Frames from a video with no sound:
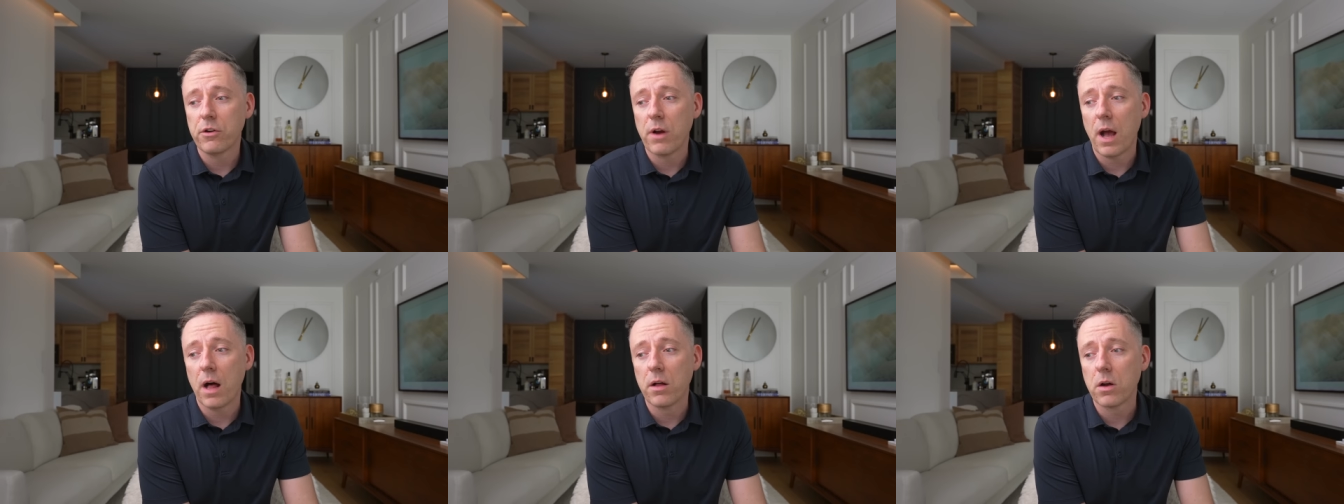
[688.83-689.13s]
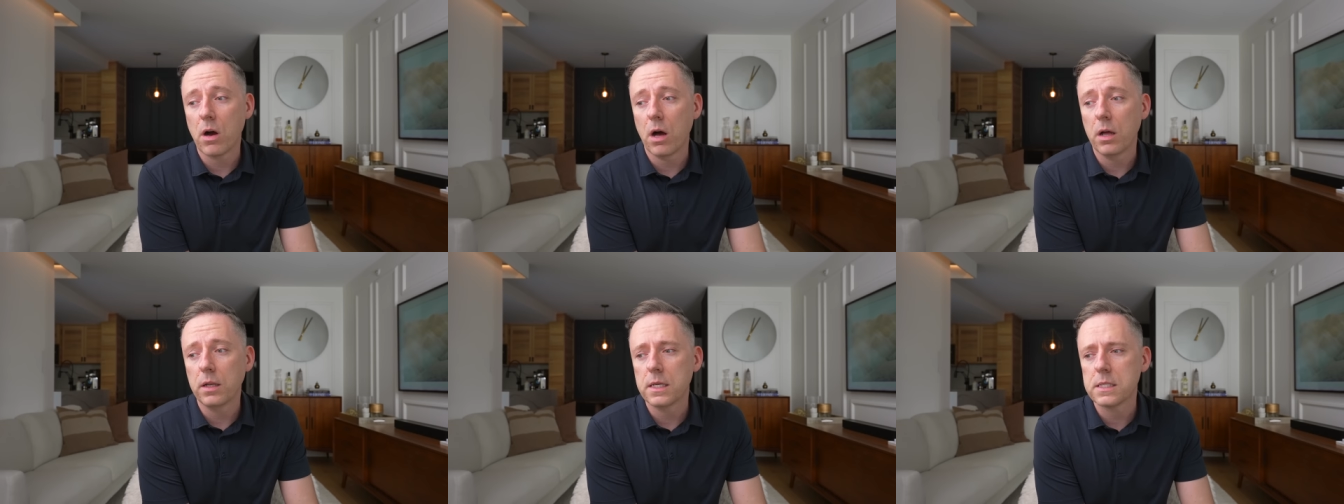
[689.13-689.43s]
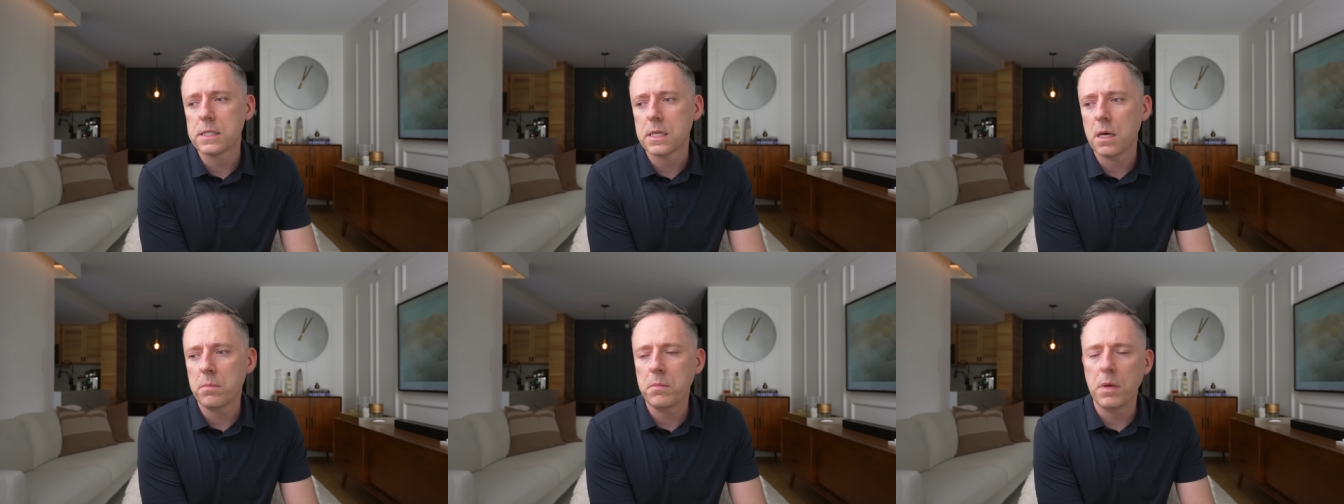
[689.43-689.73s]
your
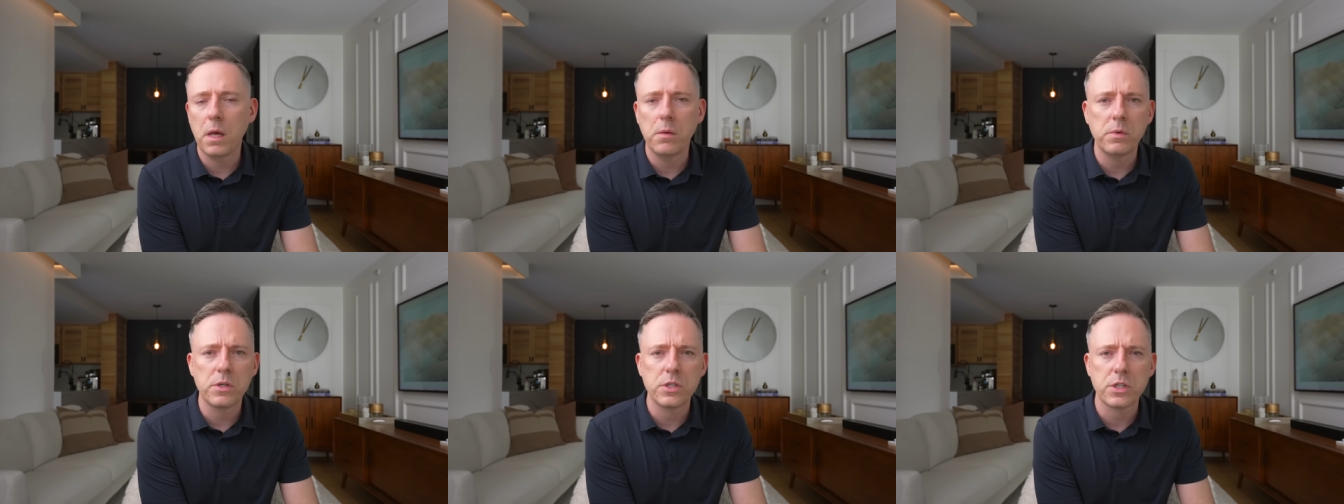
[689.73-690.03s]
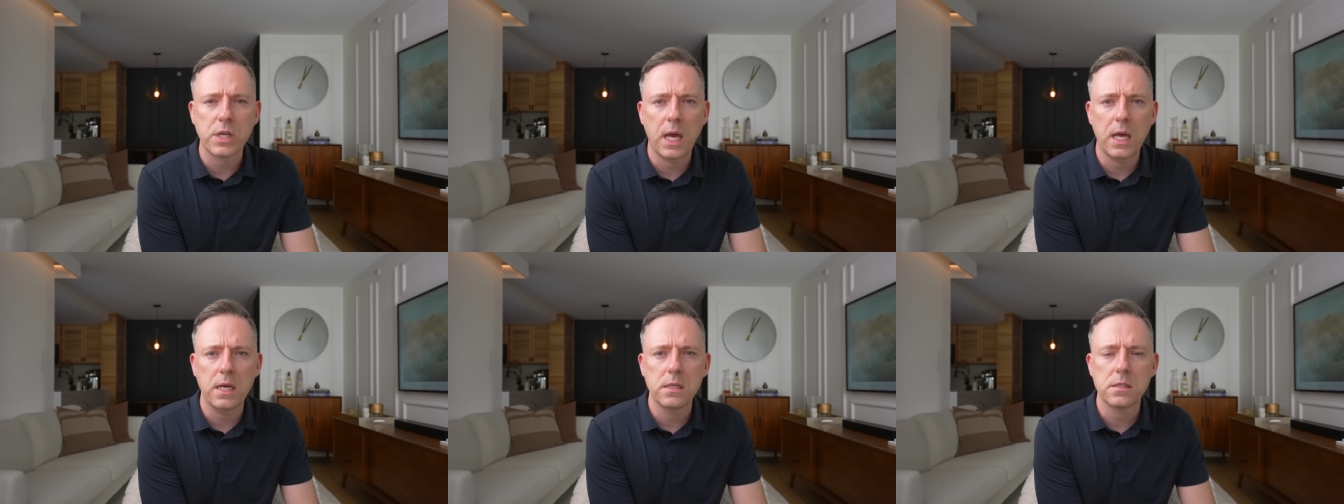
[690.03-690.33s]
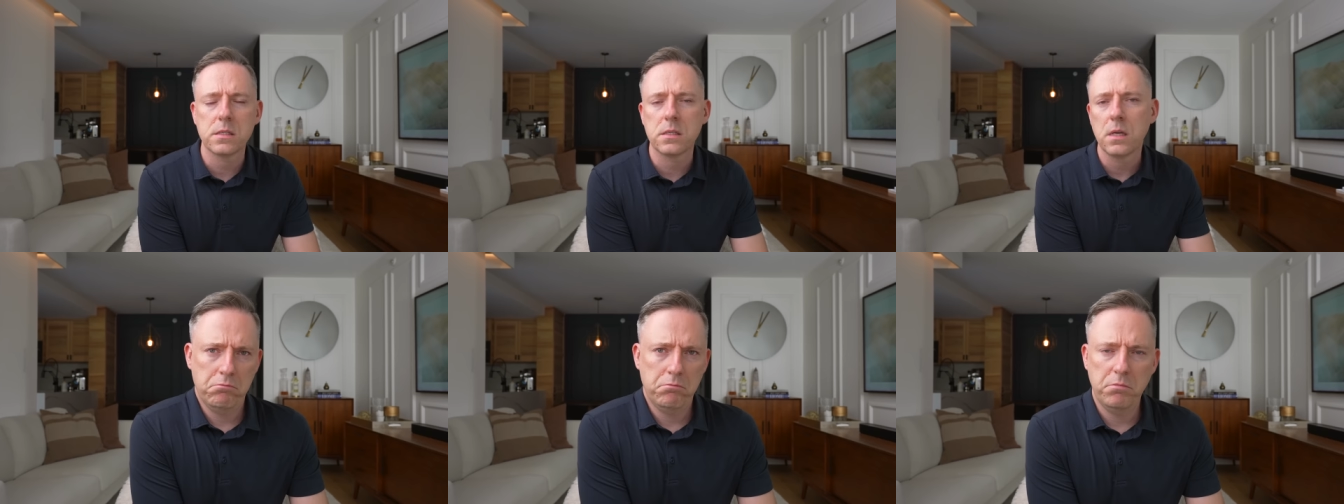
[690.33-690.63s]
alcoholism in which
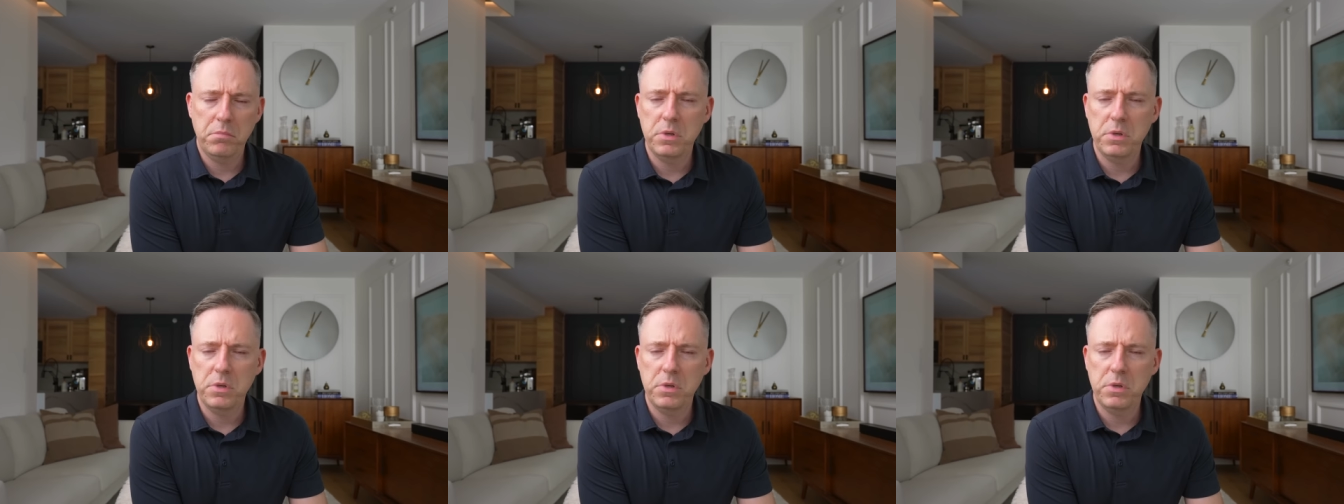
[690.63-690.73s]
case